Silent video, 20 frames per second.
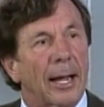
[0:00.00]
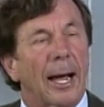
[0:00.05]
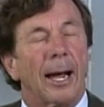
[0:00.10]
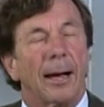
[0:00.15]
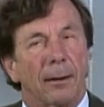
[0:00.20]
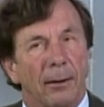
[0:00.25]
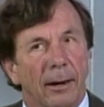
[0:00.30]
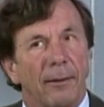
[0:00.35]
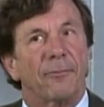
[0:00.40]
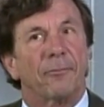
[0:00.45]
I
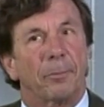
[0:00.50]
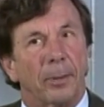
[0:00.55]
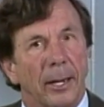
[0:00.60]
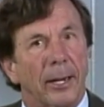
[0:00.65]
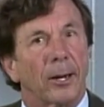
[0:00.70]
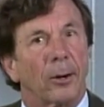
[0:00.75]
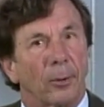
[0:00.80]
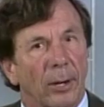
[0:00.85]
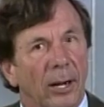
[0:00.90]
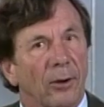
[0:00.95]
love
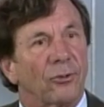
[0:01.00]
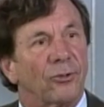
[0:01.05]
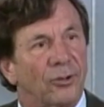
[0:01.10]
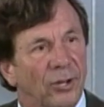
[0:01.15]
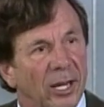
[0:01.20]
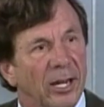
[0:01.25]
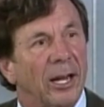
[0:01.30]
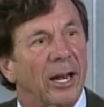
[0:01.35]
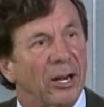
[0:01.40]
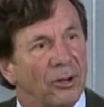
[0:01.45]
being around
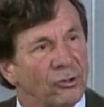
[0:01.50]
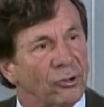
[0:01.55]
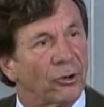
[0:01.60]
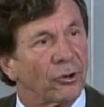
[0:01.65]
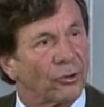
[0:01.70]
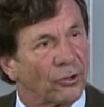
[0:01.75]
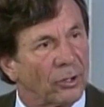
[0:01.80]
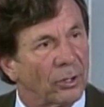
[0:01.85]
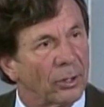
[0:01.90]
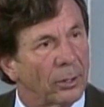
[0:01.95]

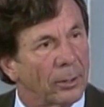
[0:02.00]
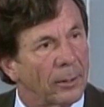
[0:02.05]
teenagers.